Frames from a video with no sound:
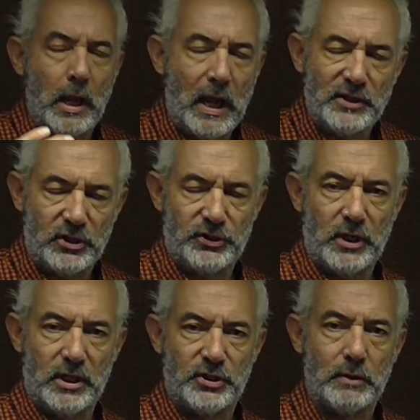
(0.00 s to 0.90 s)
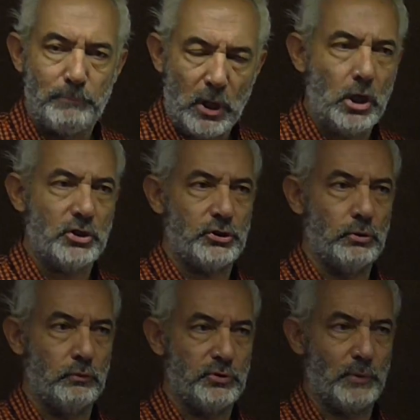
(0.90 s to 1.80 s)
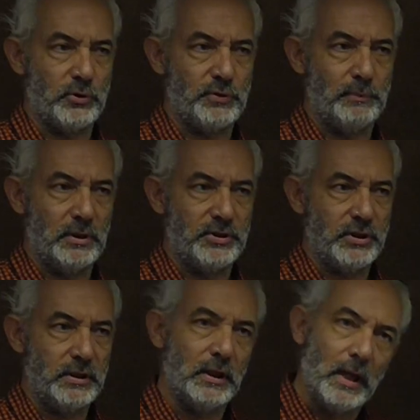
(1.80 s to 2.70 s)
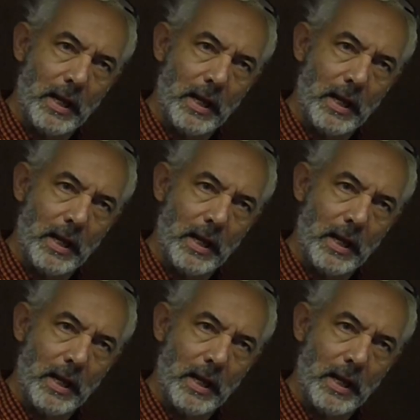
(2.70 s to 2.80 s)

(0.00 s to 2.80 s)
As it says, personal responsibility.